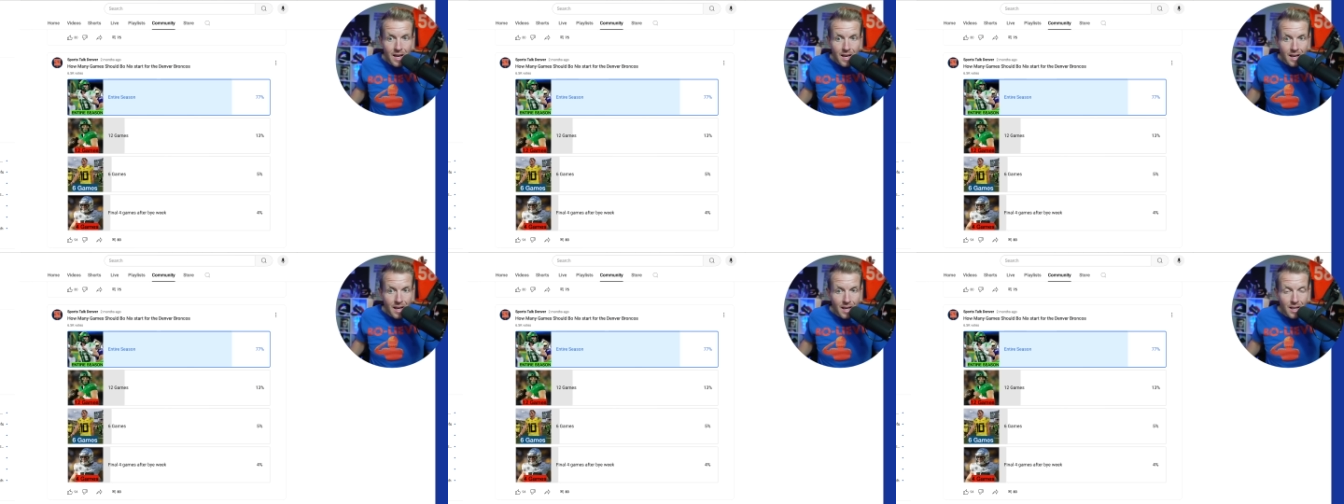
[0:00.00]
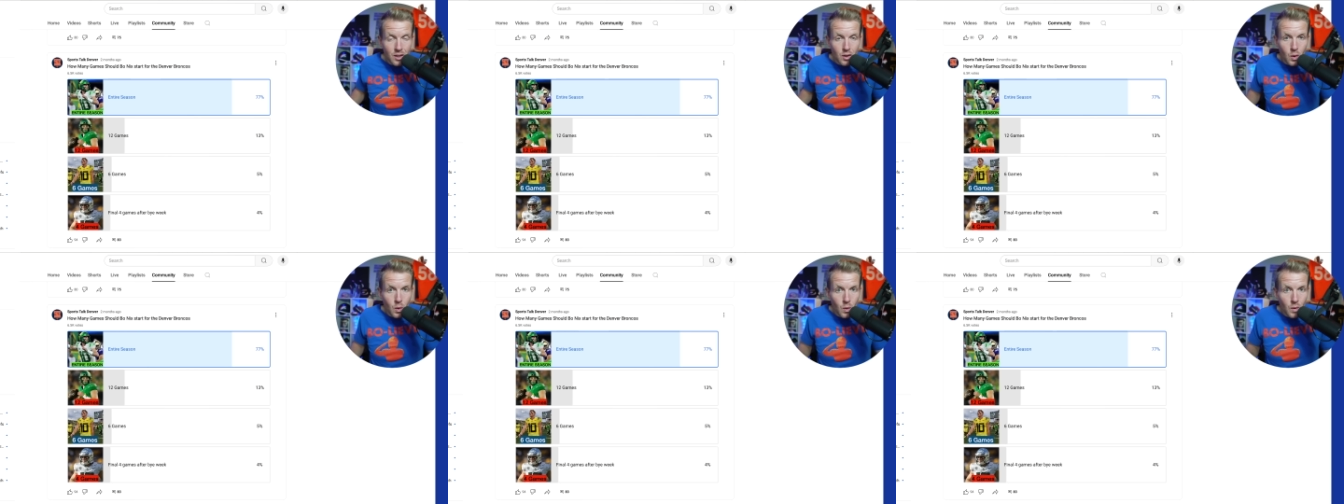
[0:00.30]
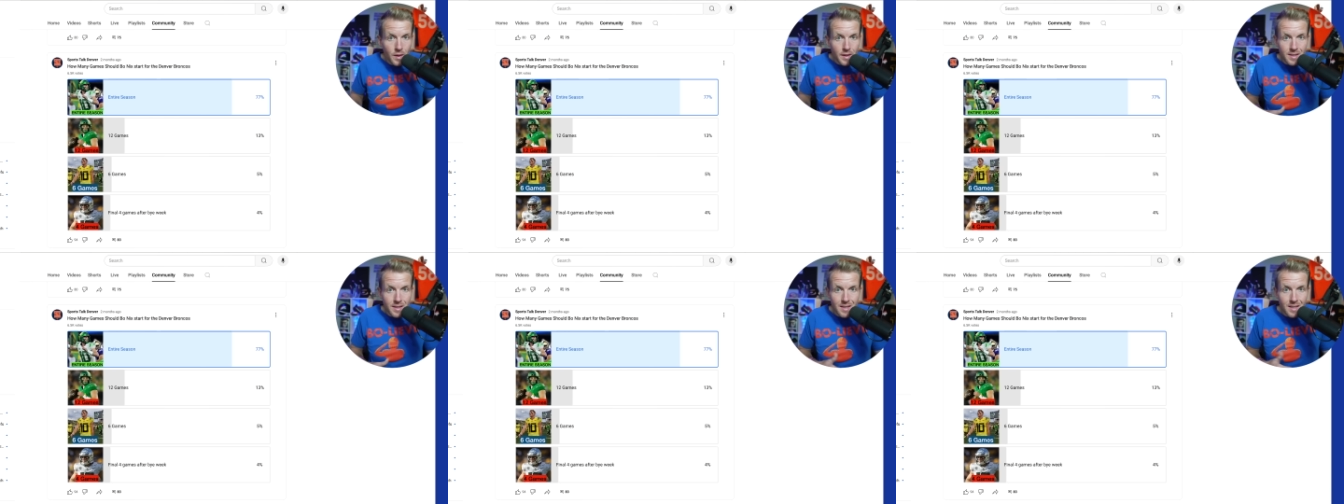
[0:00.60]
and
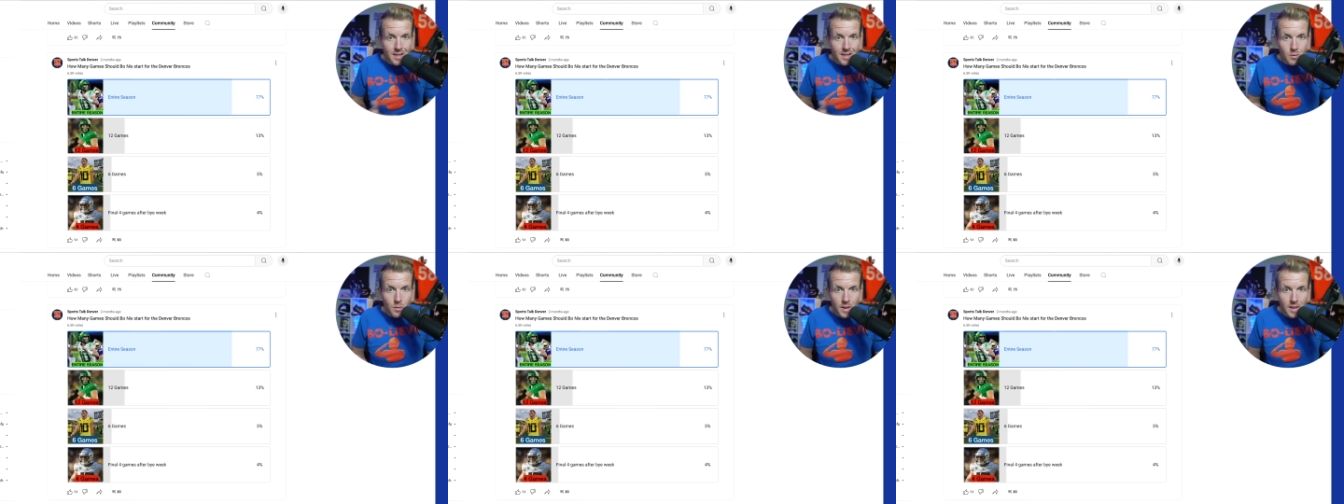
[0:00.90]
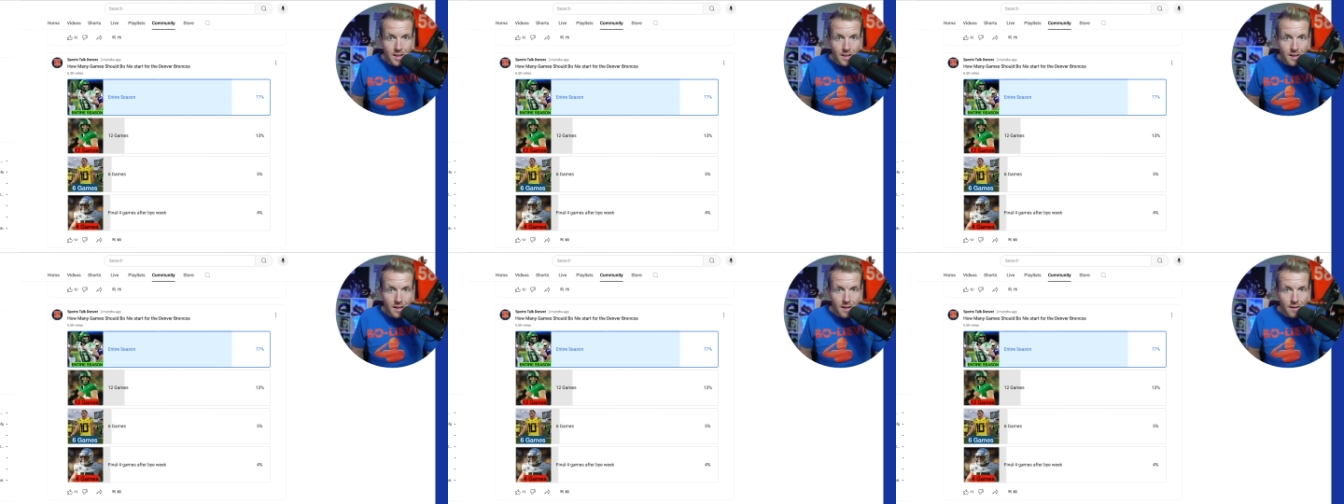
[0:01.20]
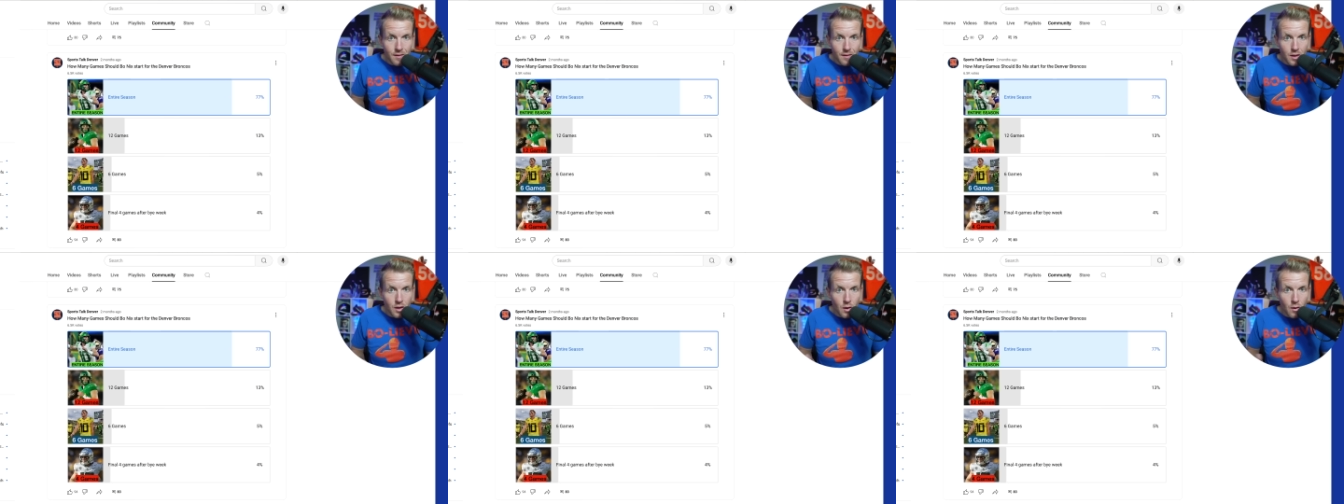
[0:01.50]
told us things we didn't
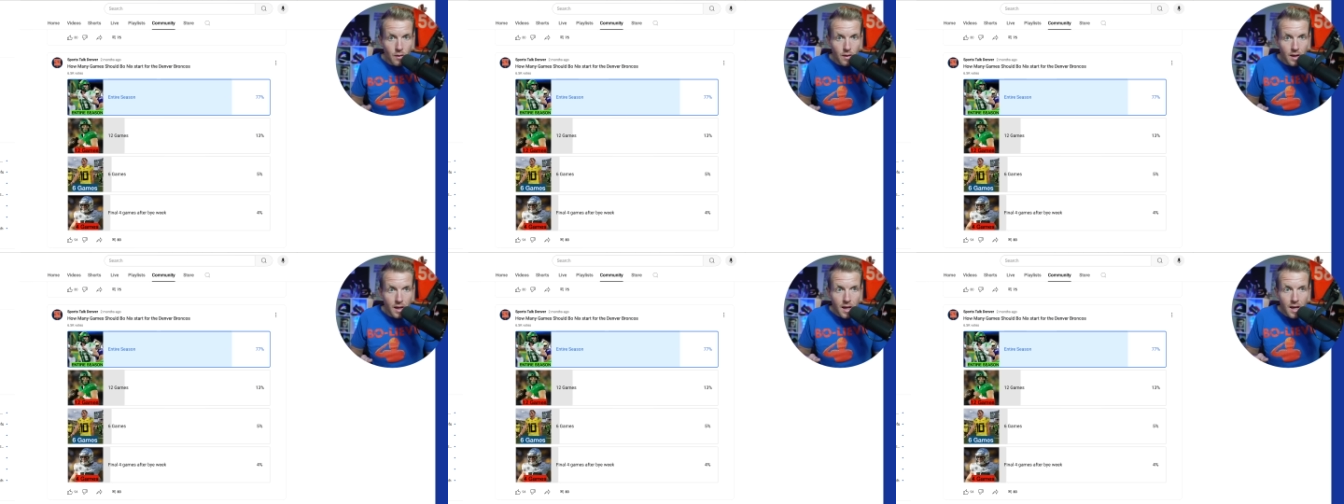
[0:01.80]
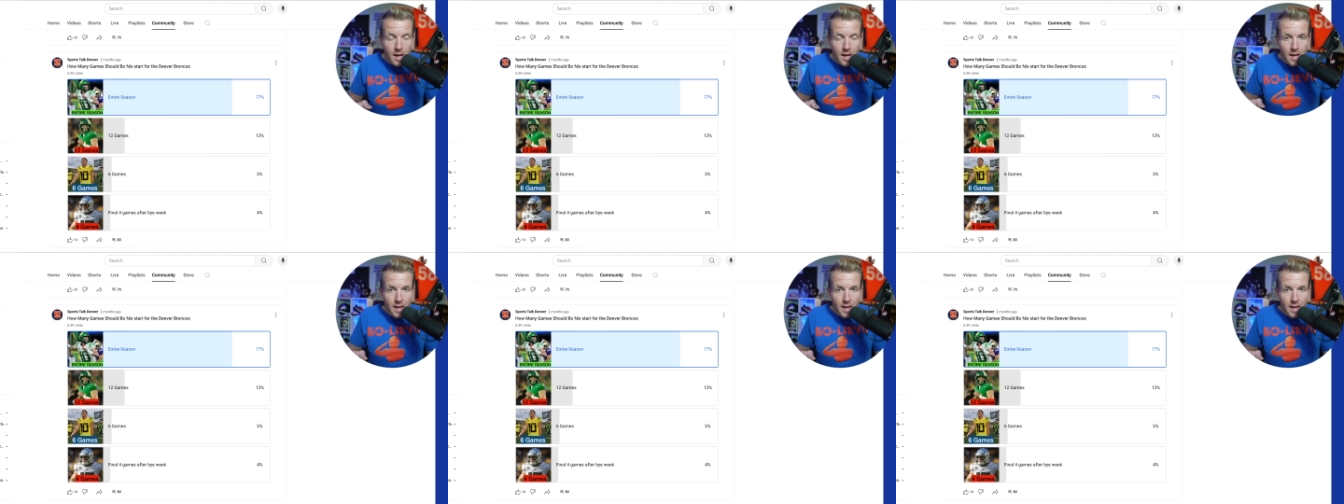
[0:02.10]
even know that